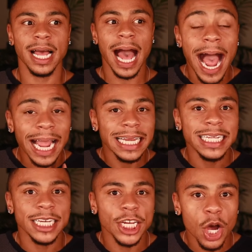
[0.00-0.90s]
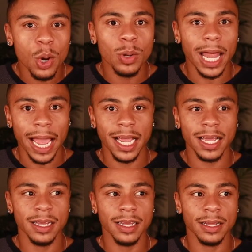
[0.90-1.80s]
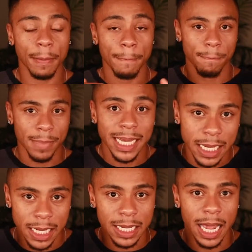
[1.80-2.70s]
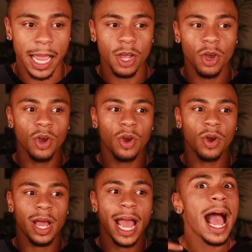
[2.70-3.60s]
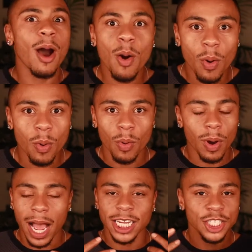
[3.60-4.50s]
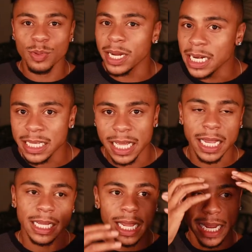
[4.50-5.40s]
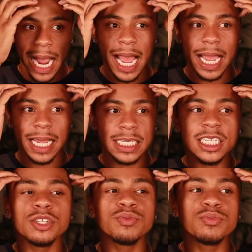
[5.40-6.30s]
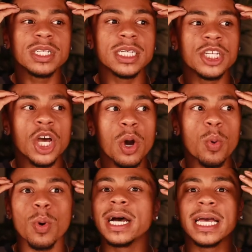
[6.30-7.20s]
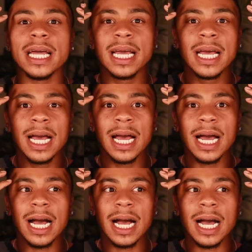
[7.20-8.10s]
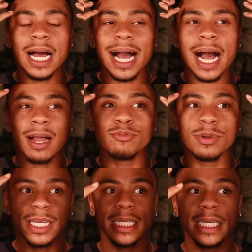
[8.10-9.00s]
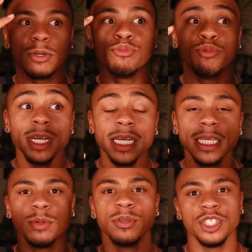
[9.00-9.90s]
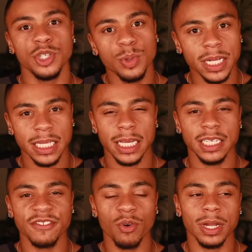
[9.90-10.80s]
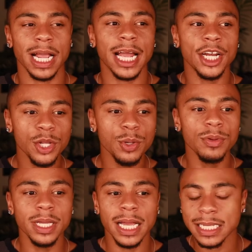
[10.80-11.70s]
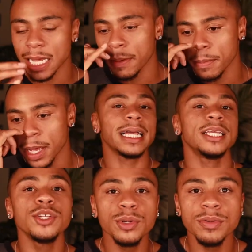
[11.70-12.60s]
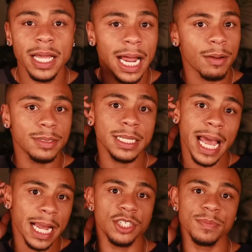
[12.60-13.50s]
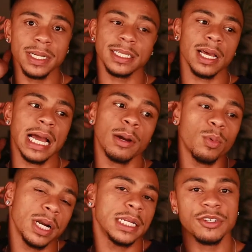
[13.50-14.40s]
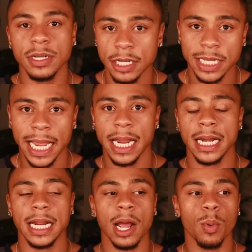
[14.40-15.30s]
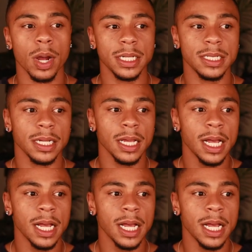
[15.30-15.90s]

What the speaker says: I didn't know, like, me. Like, how I do anything. Like, I didn't really know what I really, really was doing things for. Like, I knew, yes, I knew that I was an actor because I wanted to entertain and I wanted